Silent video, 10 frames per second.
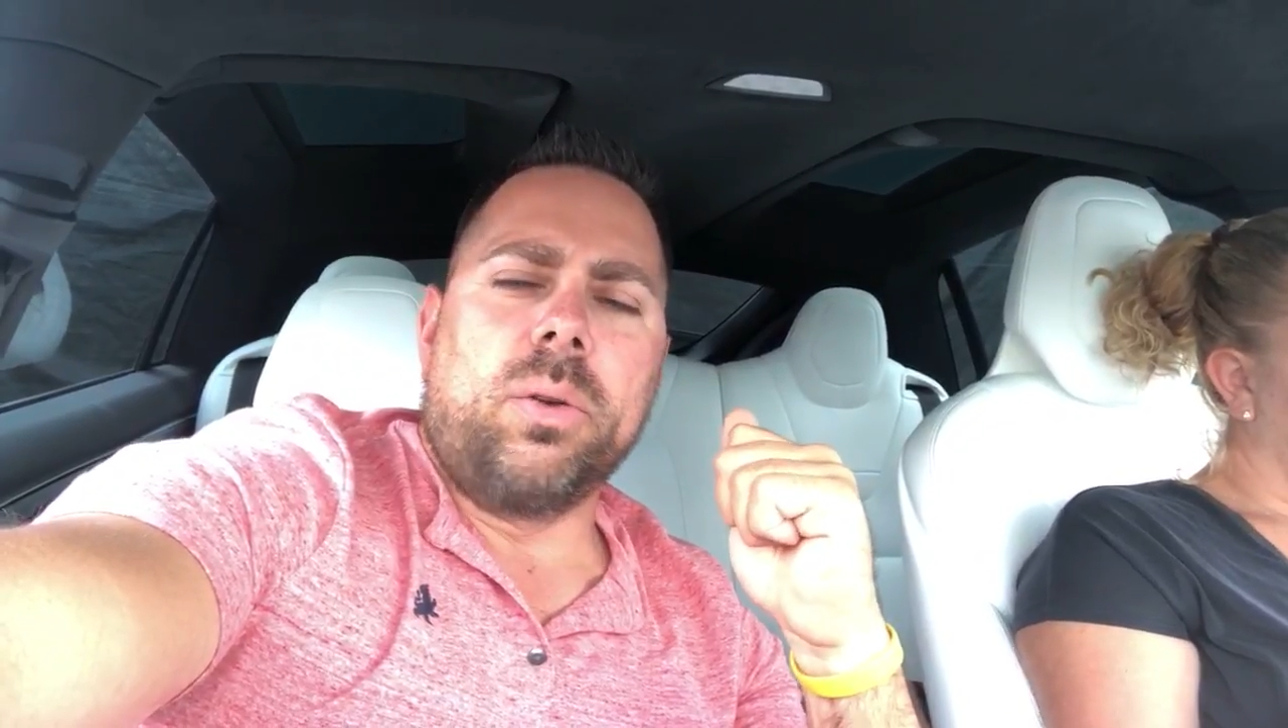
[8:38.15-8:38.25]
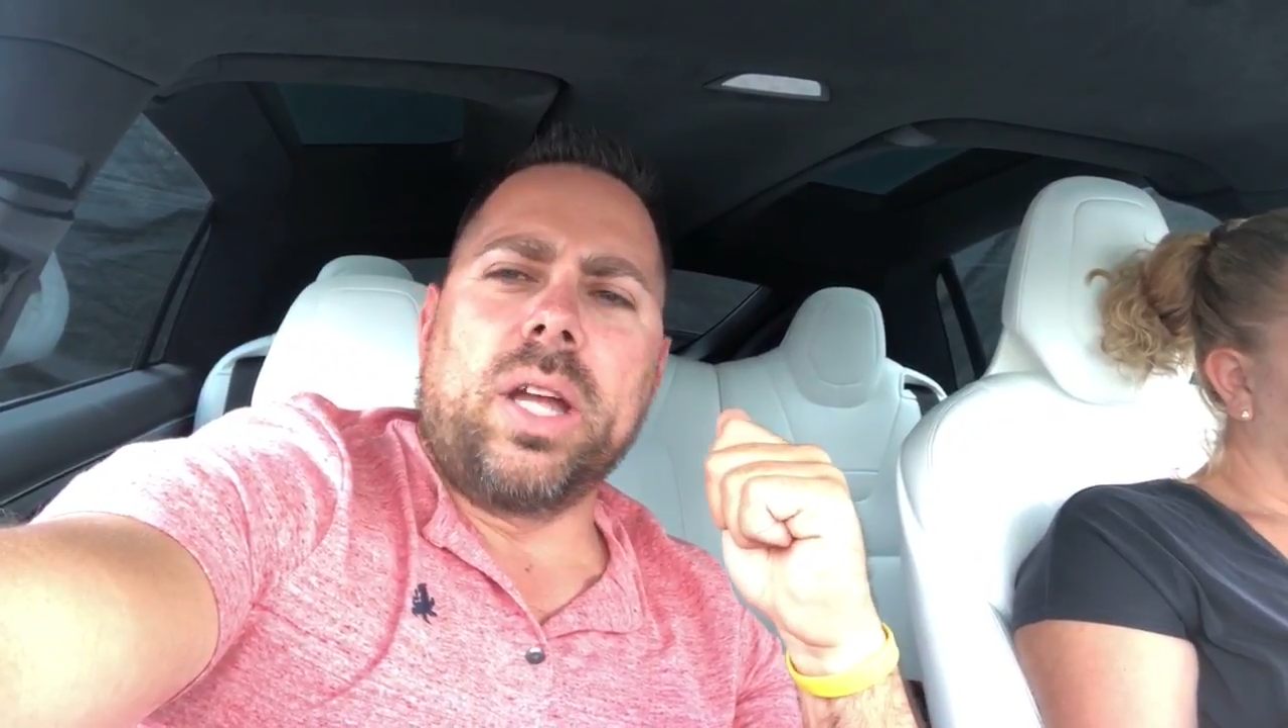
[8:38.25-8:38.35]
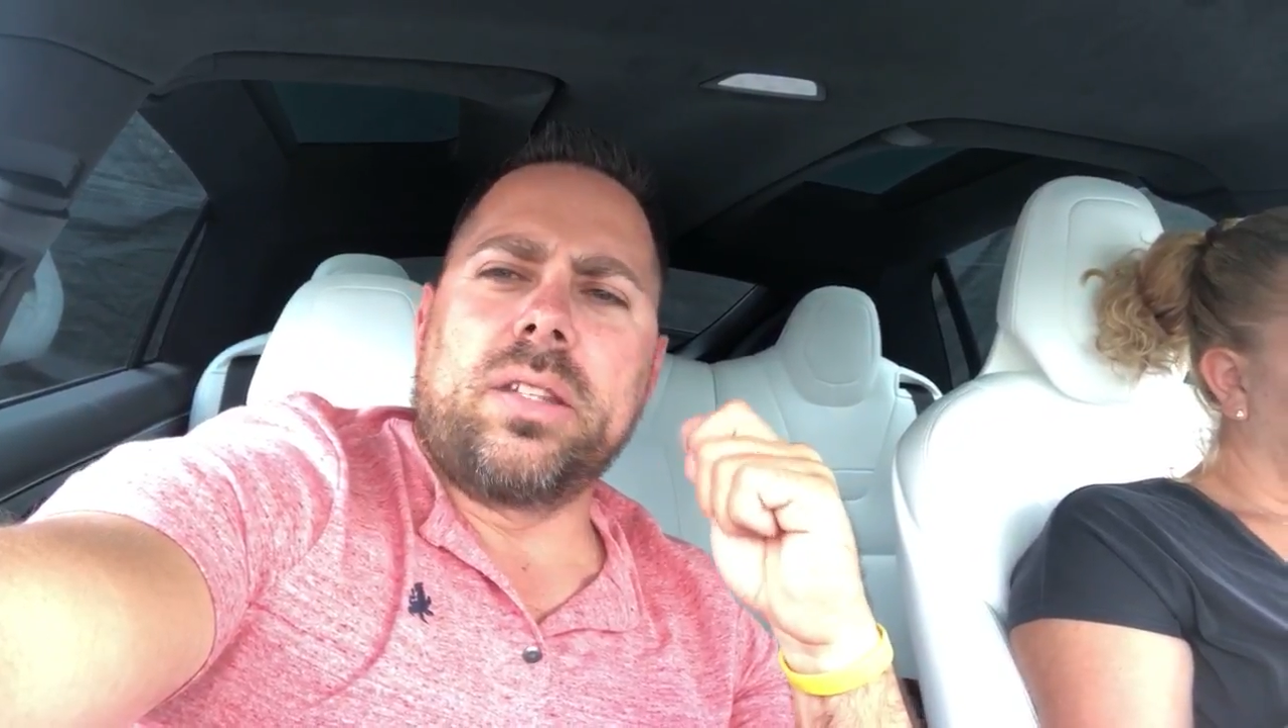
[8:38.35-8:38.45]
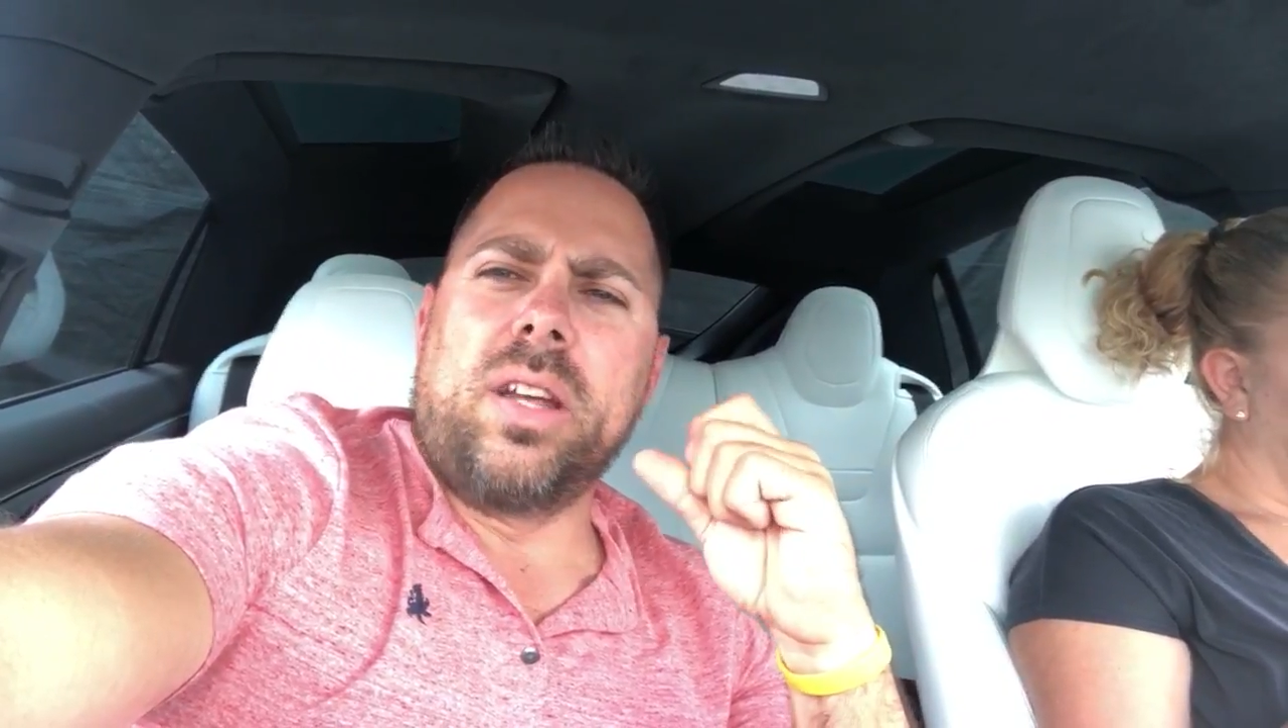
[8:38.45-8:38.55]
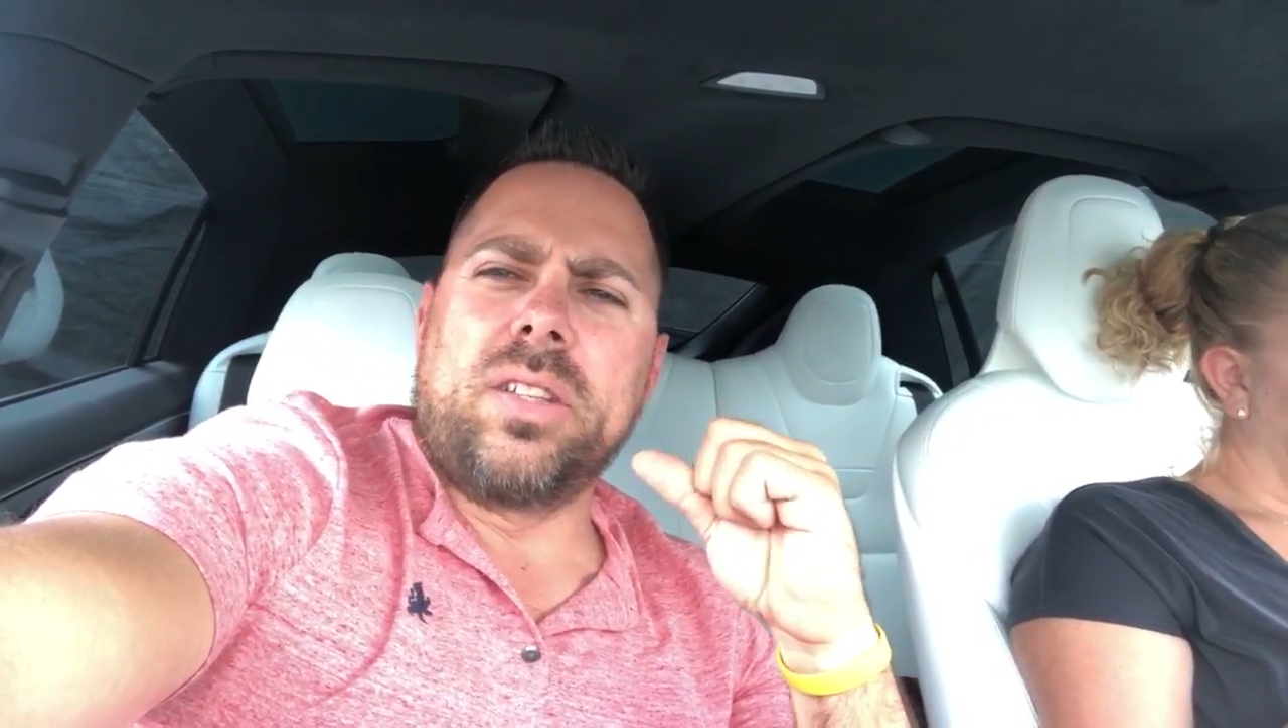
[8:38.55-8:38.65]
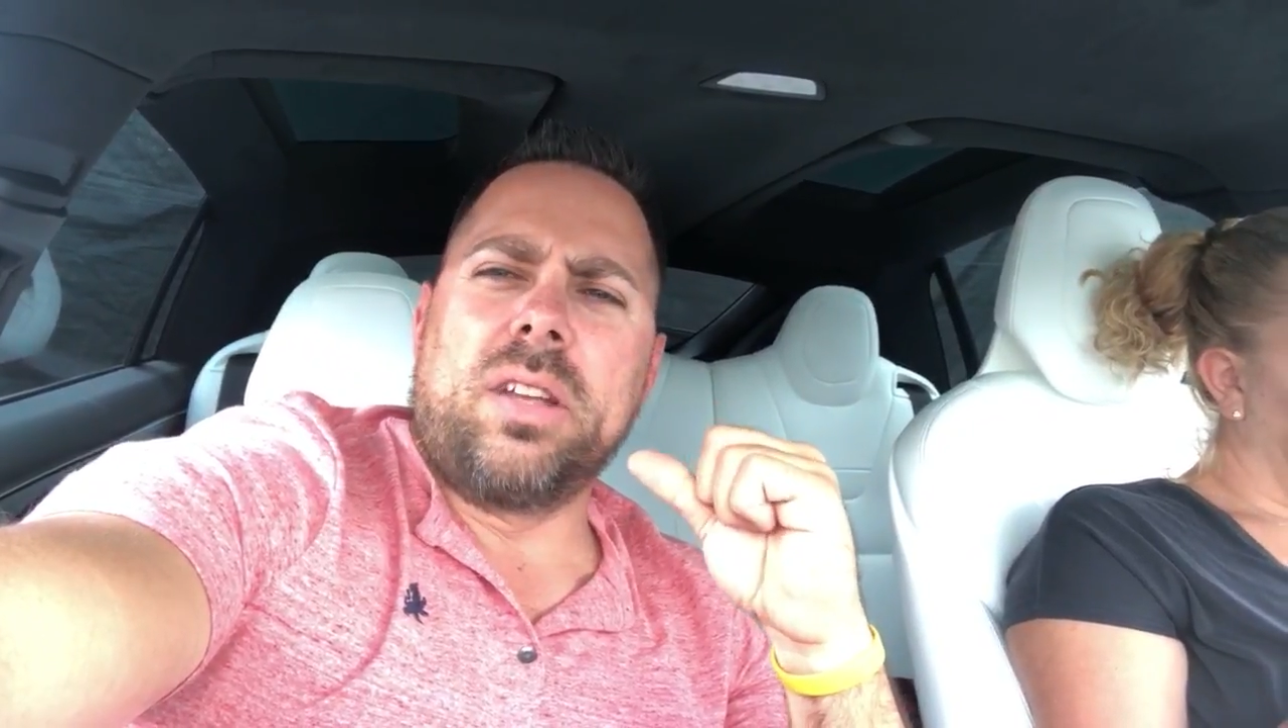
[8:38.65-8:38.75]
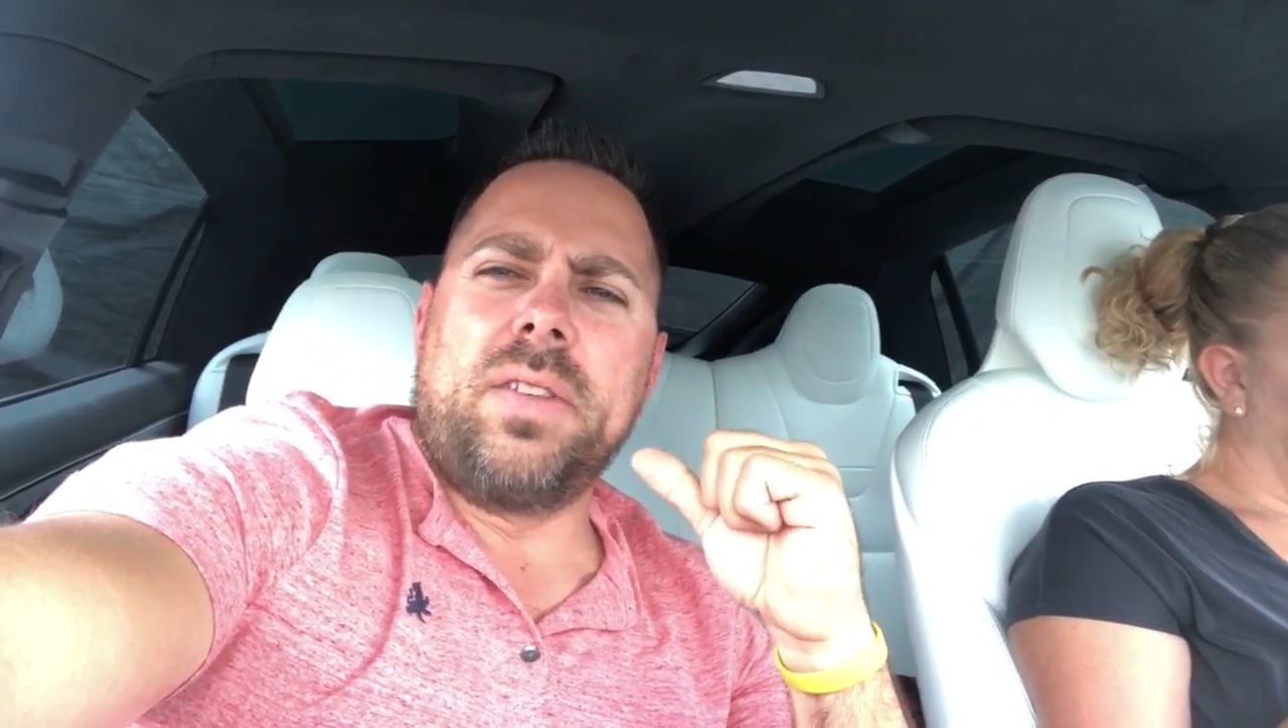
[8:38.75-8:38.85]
So we got tons